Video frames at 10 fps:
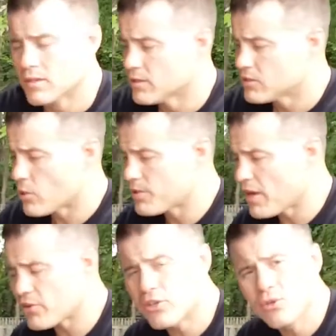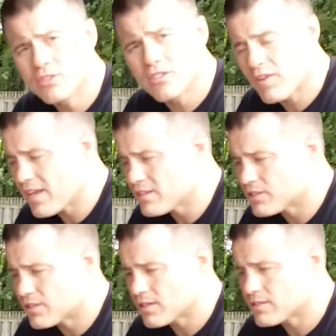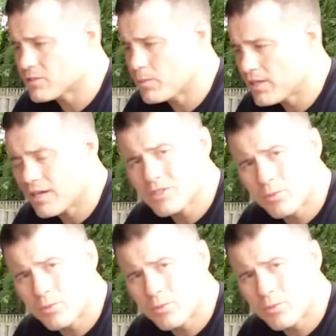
So another huge advantage of this is because